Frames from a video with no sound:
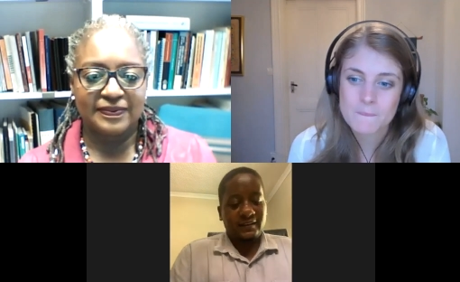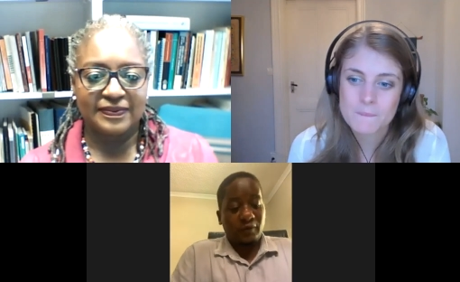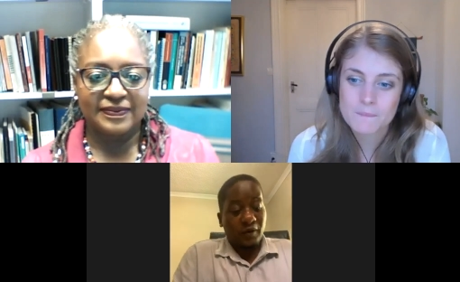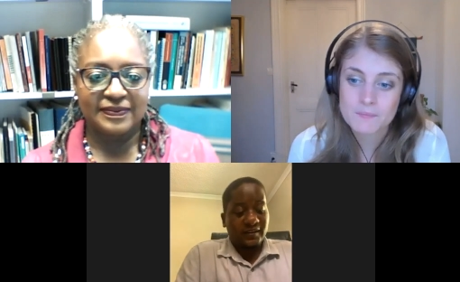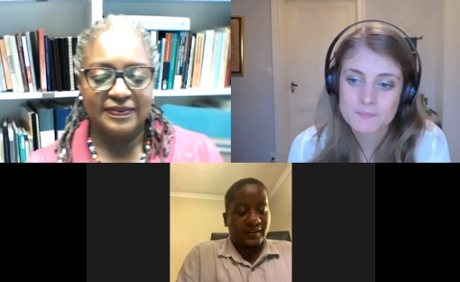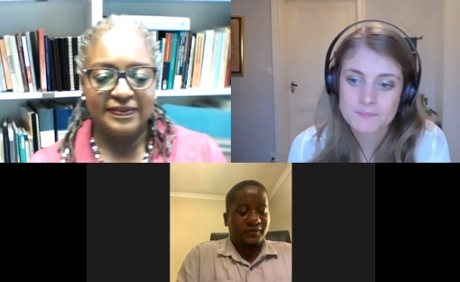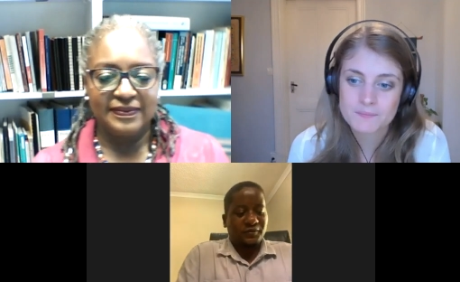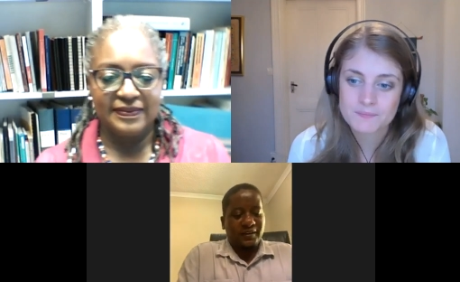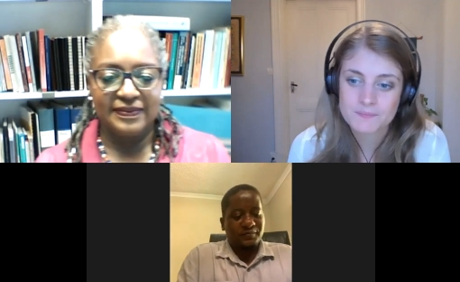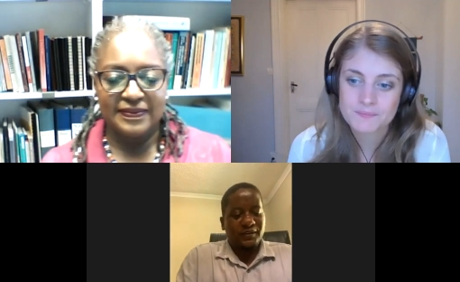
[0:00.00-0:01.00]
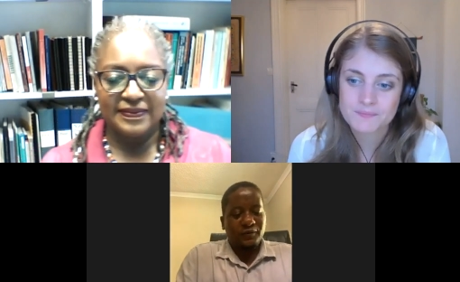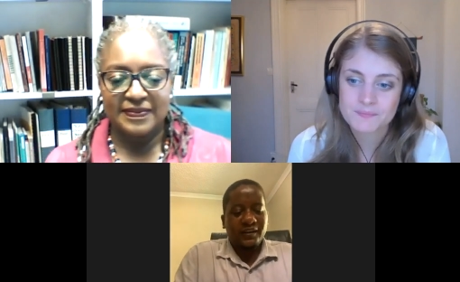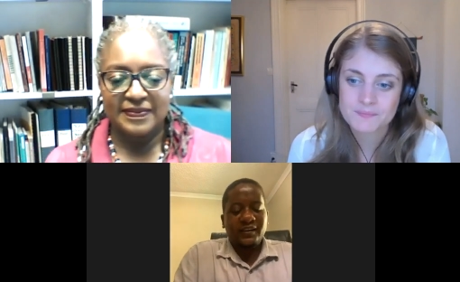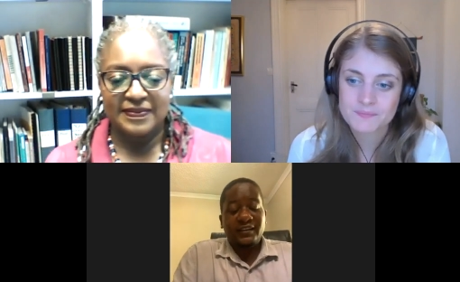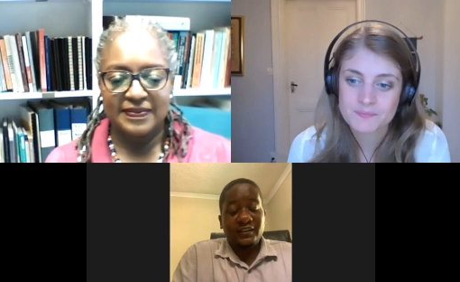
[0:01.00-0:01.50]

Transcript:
Speaker 1: one that we have been working in